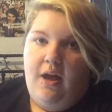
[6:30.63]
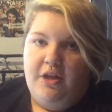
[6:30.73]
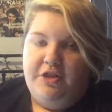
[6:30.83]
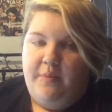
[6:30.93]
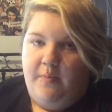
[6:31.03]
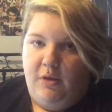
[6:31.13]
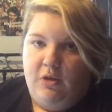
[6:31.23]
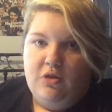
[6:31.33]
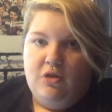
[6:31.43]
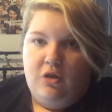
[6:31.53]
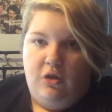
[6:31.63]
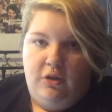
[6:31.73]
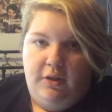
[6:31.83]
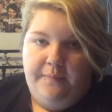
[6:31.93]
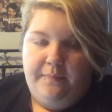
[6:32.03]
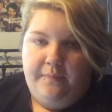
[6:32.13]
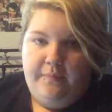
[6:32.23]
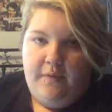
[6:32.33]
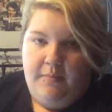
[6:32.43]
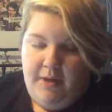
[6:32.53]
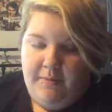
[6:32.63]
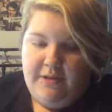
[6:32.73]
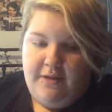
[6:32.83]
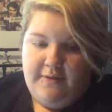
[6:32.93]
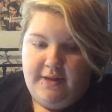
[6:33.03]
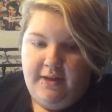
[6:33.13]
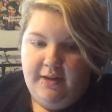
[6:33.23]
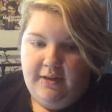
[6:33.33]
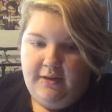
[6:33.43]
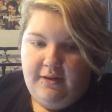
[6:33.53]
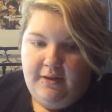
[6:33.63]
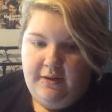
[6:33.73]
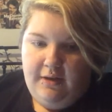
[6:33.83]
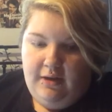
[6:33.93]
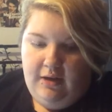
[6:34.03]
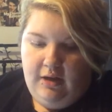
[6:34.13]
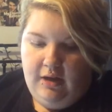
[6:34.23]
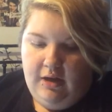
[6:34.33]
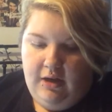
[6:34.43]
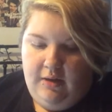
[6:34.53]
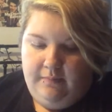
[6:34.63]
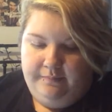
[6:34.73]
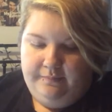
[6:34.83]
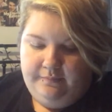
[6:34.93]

And she made me go to the toilet and make myself sick. I